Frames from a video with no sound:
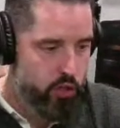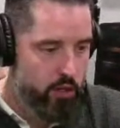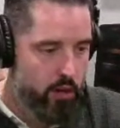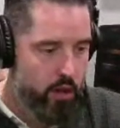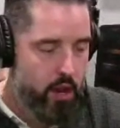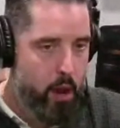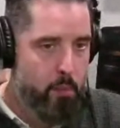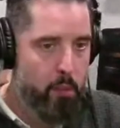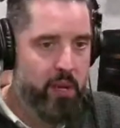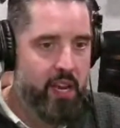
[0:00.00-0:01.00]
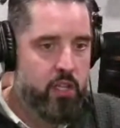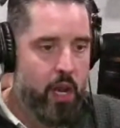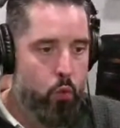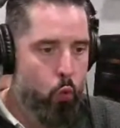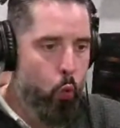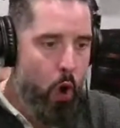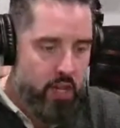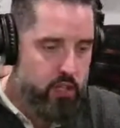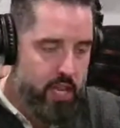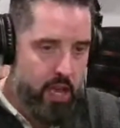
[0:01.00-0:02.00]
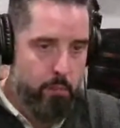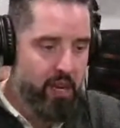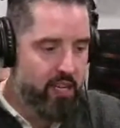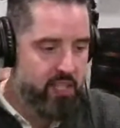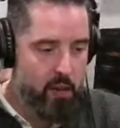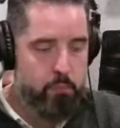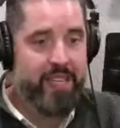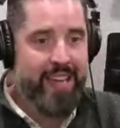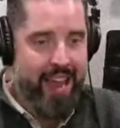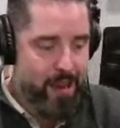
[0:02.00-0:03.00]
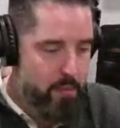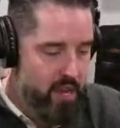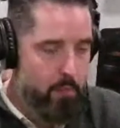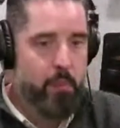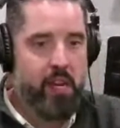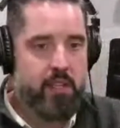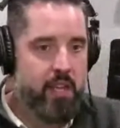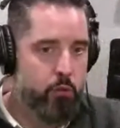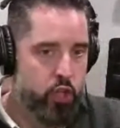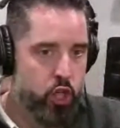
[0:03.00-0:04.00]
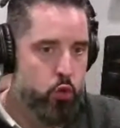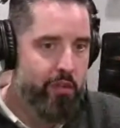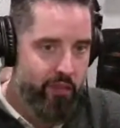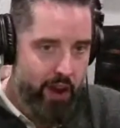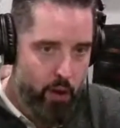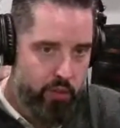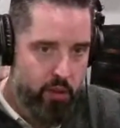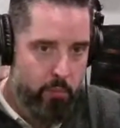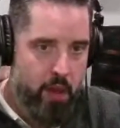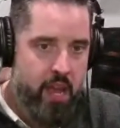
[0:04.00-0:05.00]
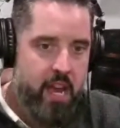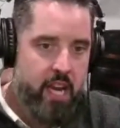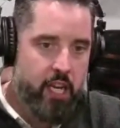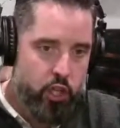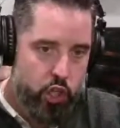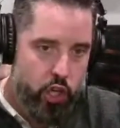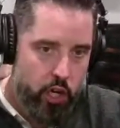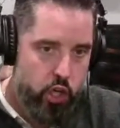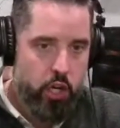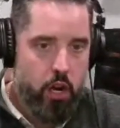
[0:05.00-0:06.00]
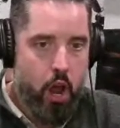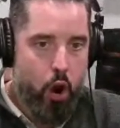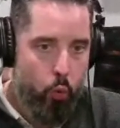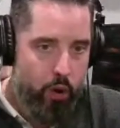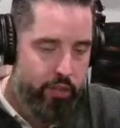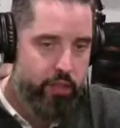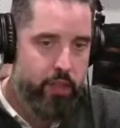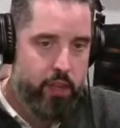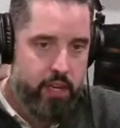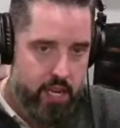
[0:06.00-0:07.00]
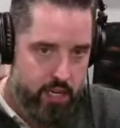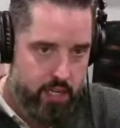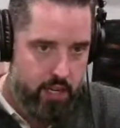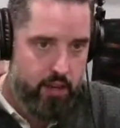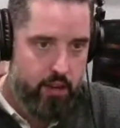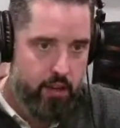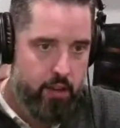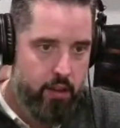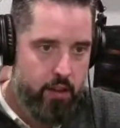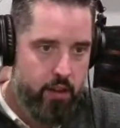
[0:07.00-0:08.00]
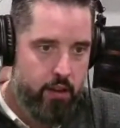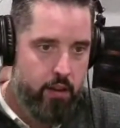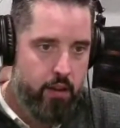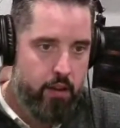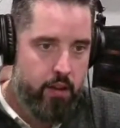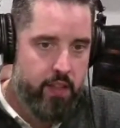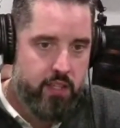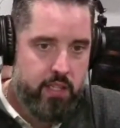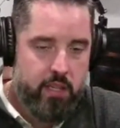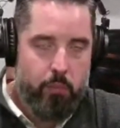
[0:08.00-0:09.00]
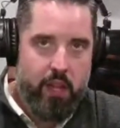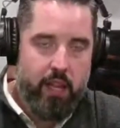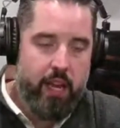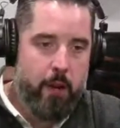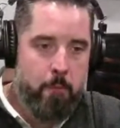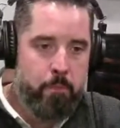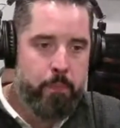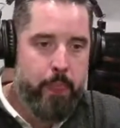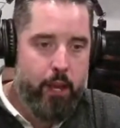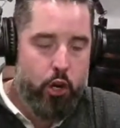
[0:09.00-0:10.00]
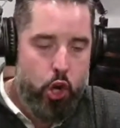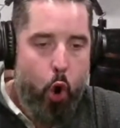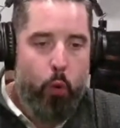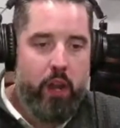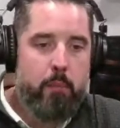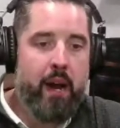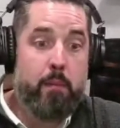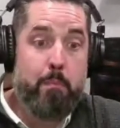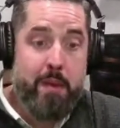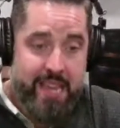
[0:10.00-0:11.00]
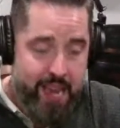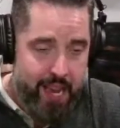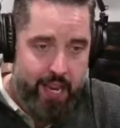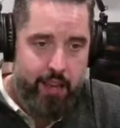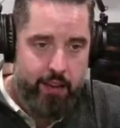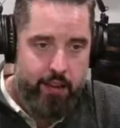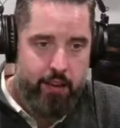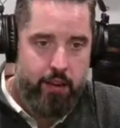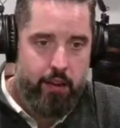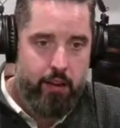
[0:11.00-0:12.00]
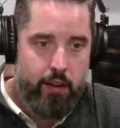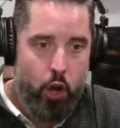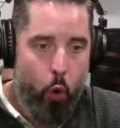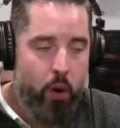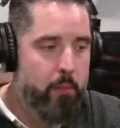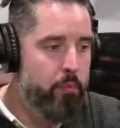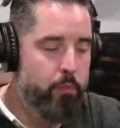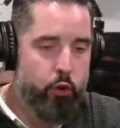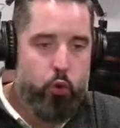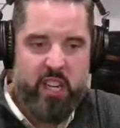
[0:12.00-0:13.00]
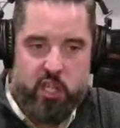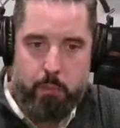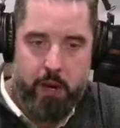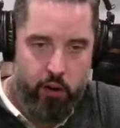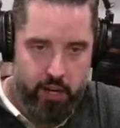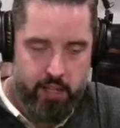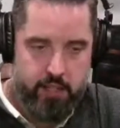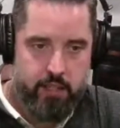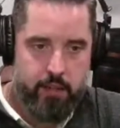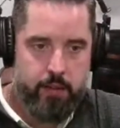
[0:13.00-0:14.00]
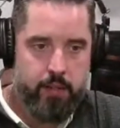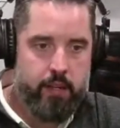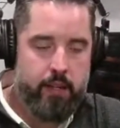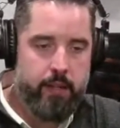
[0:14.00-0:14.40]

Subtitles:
person, but because I was him, because I became him, because I was unified with him. Conjunction with the deity. This is something like knowing by being, knowing through experience.